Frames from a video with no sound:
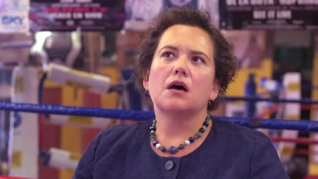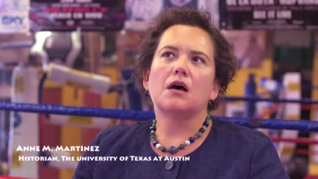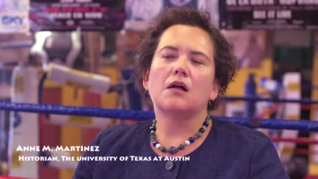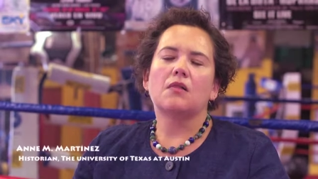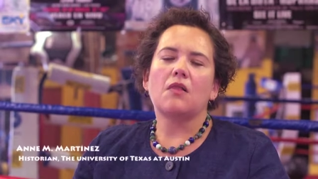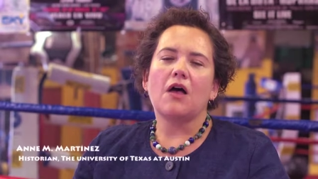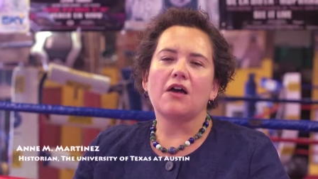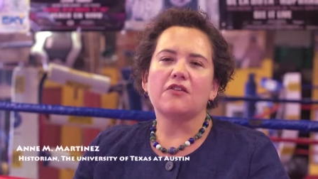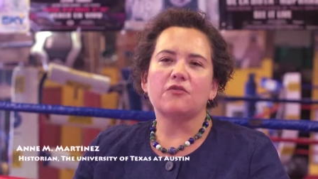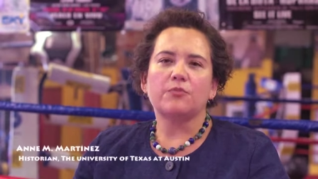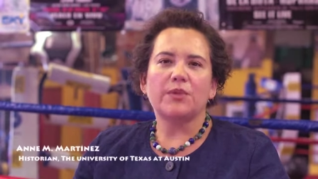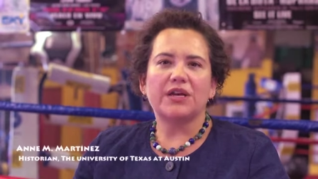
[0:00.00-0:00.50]
A
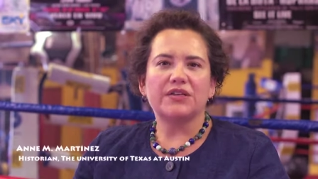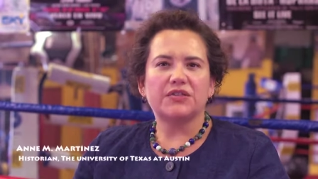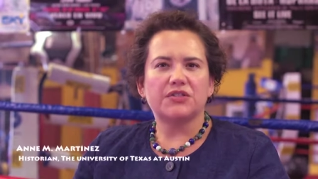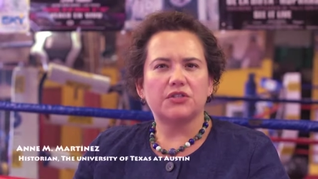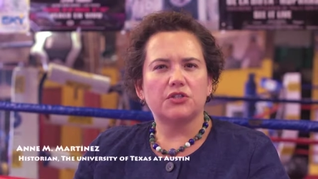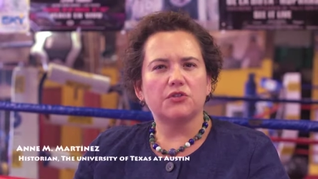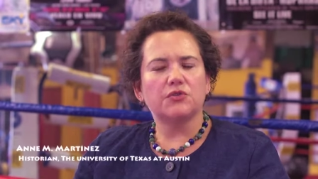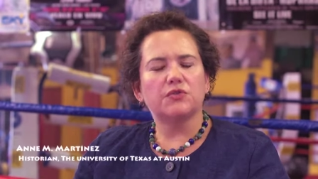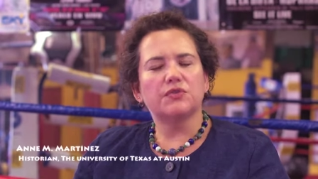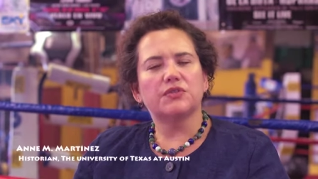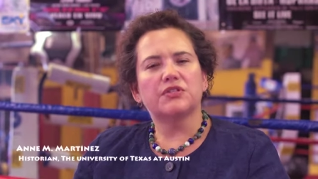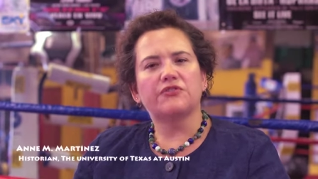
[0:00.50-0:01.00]
lot of my
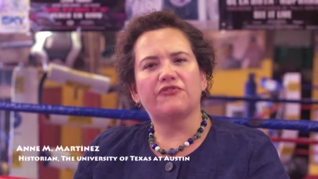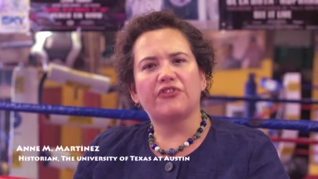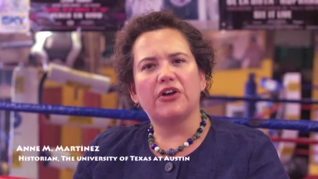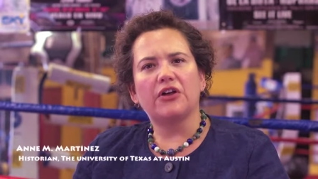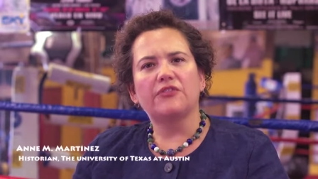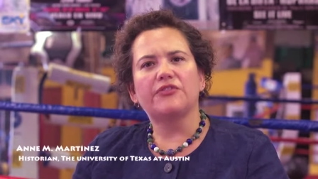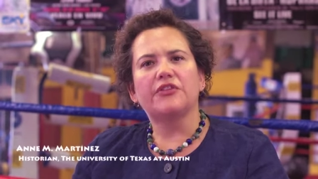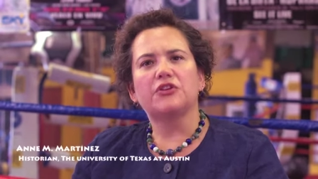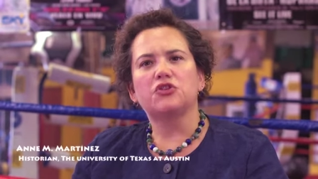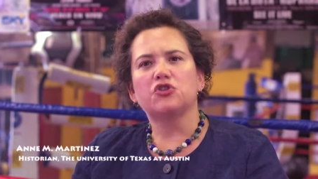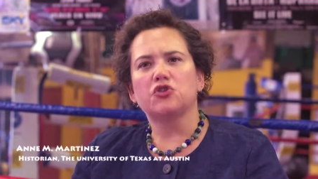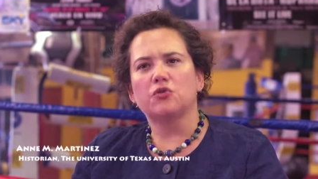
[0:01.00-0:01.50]
students
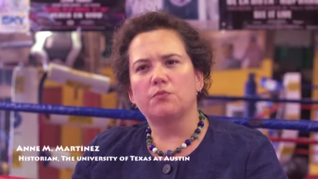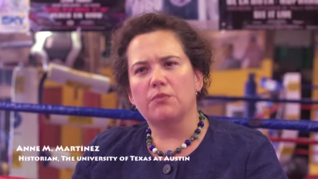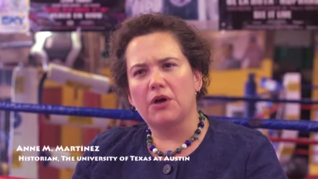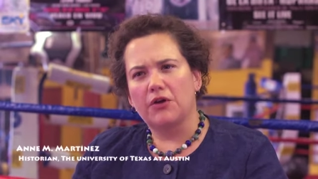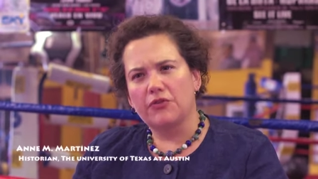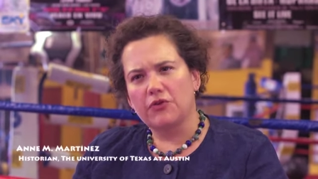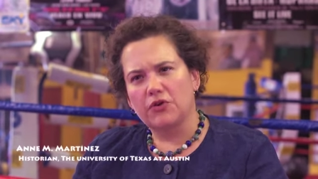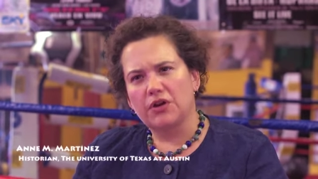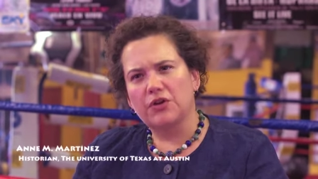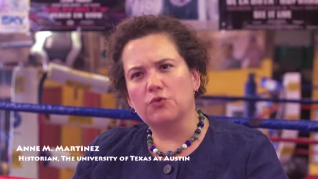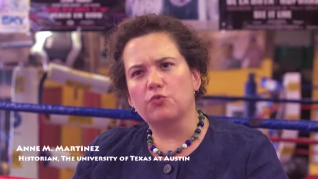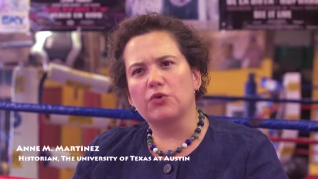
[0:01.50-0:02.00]
felt that your
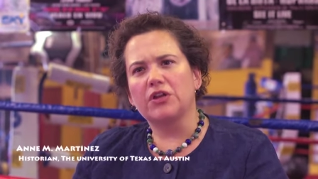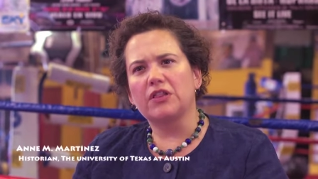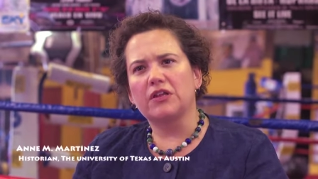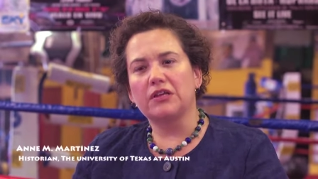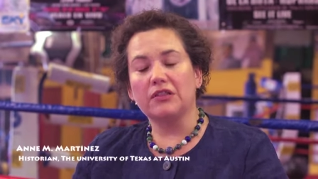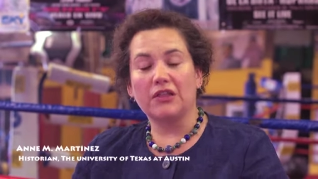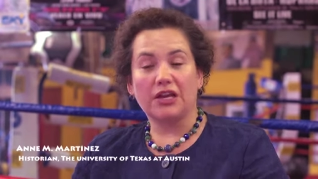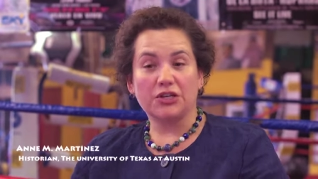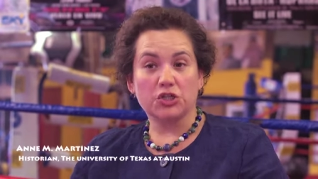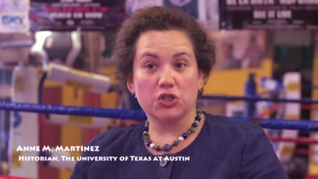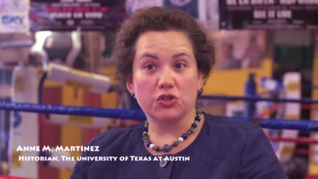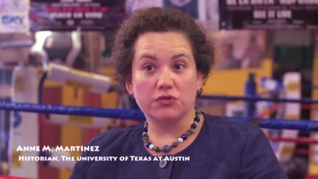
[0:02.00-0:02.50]
mother had
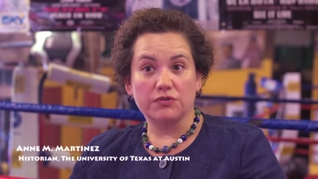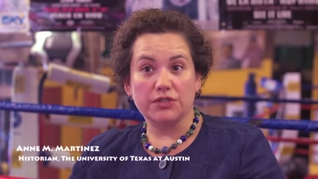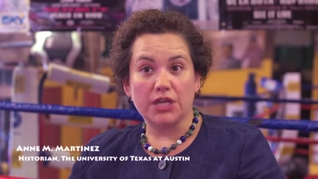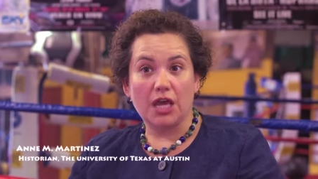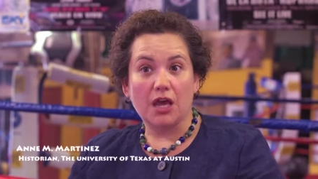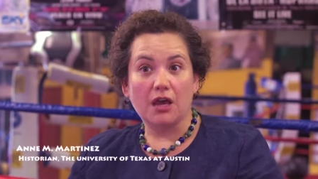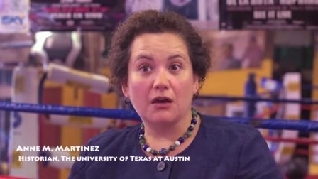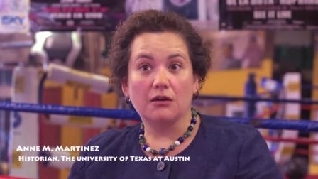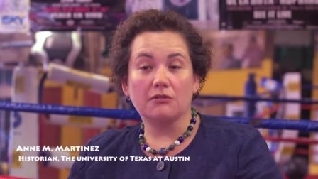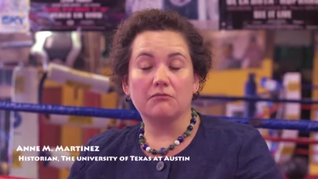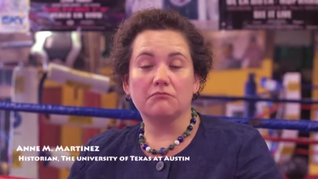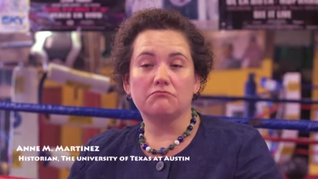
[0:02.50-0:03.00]
really let you
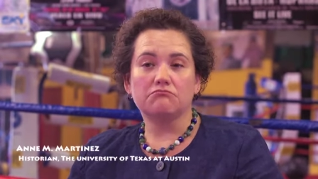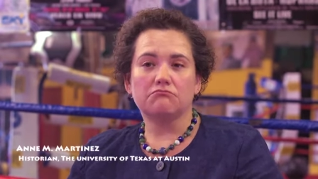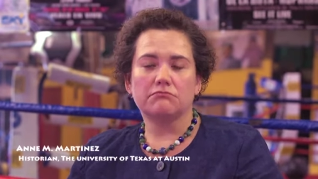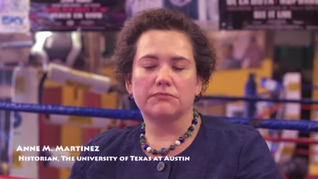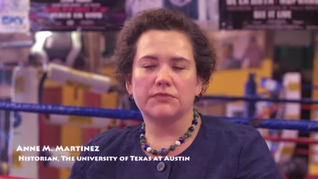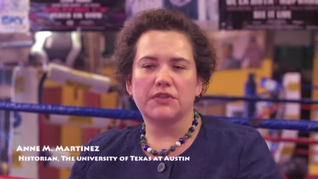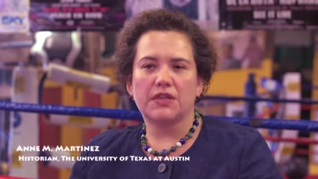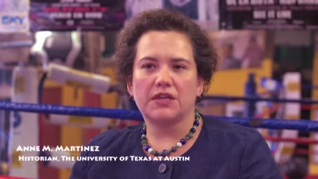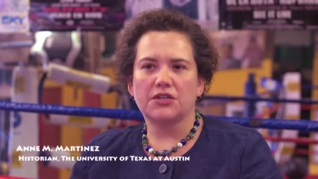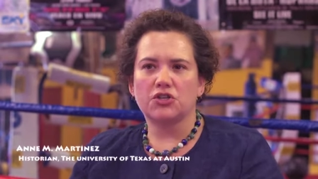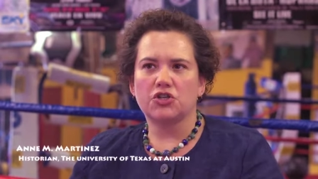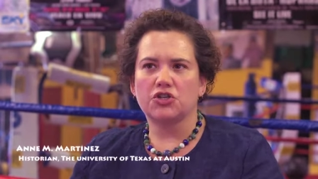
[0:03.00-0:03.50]
down,
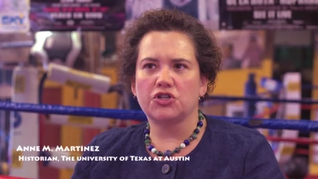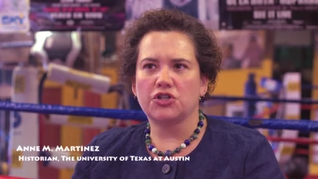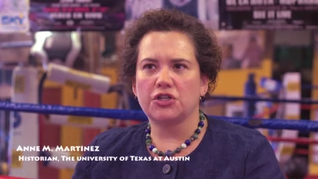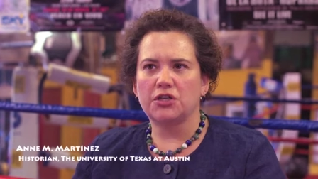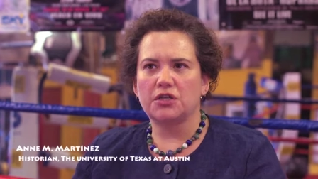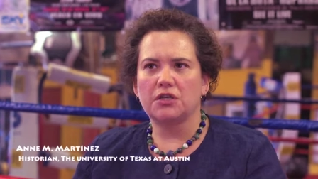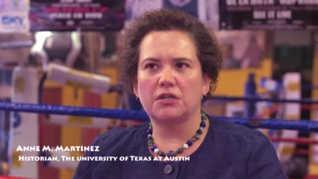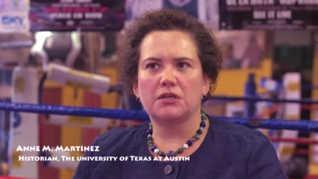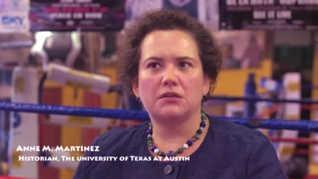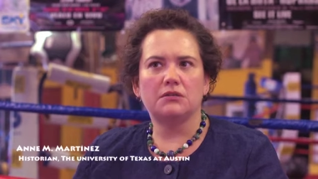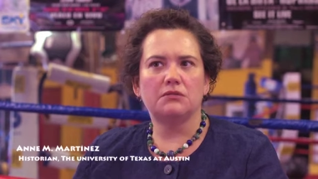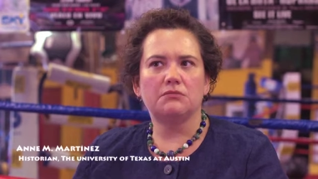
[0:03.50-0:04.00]
that
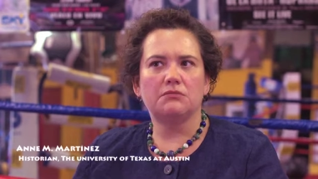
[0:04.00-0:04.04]
she,